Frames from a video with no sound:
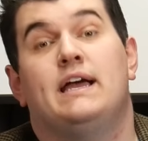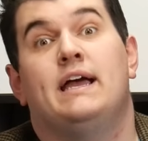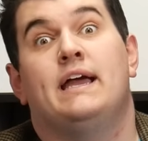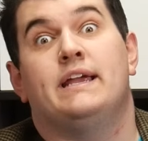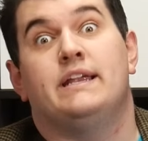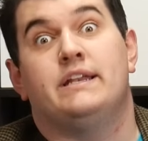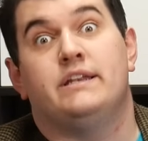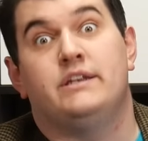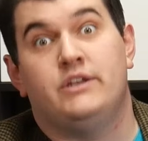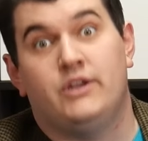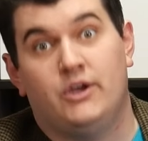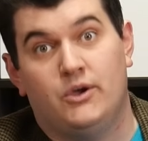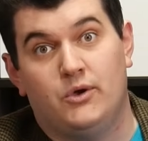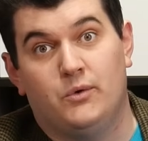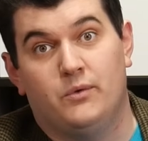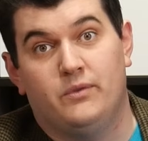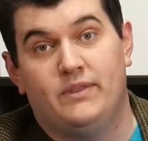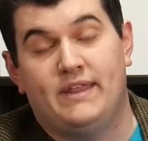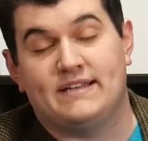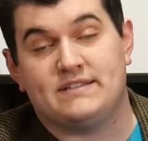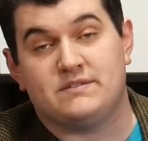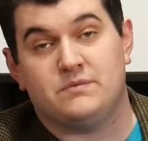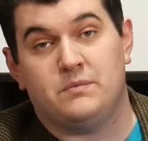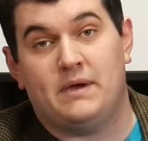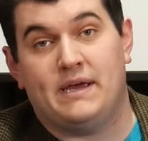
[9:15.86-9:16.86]
I know,
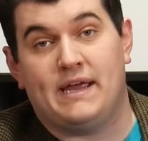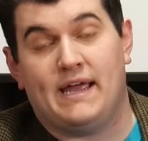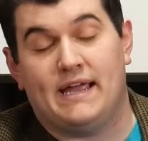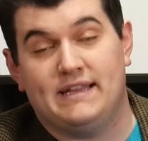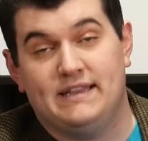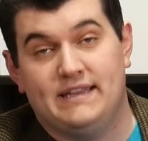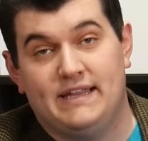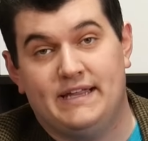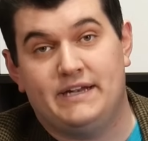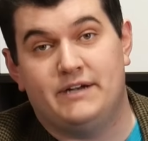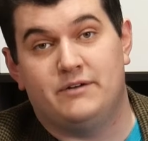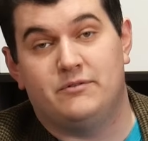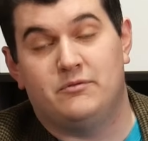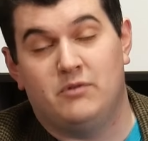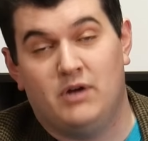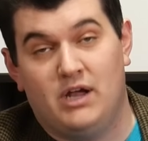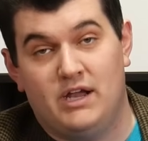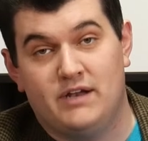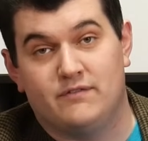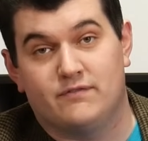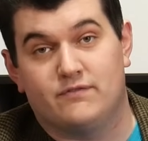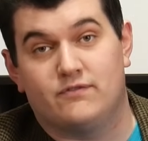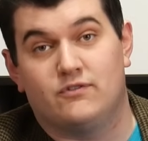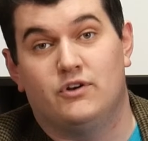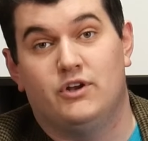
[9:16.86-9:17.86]
that's why I let it
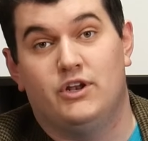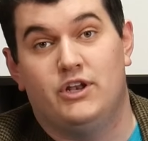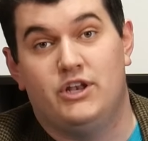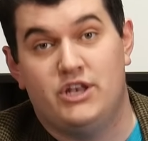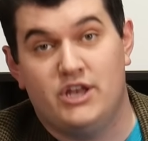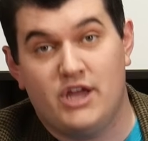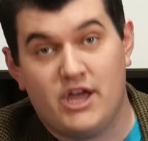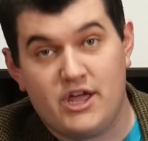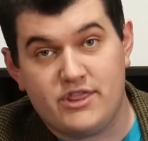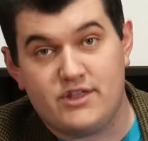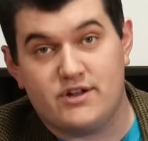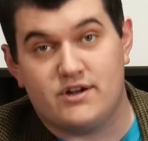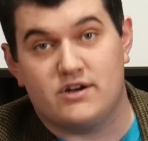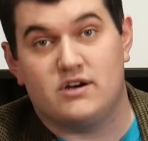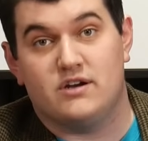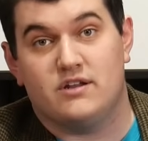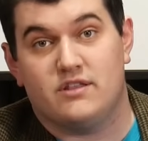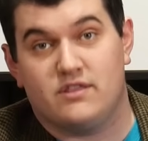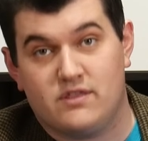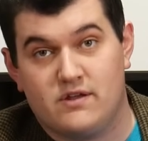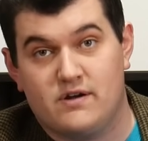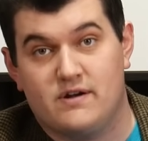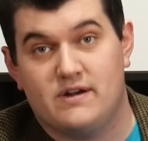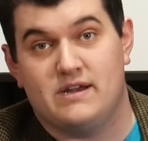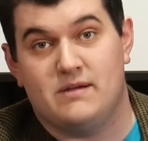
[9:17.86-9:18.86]
run for another
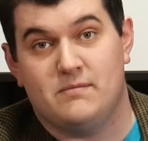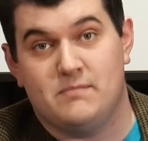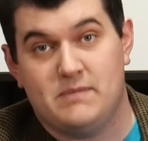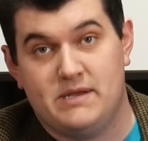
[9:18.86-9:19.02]
30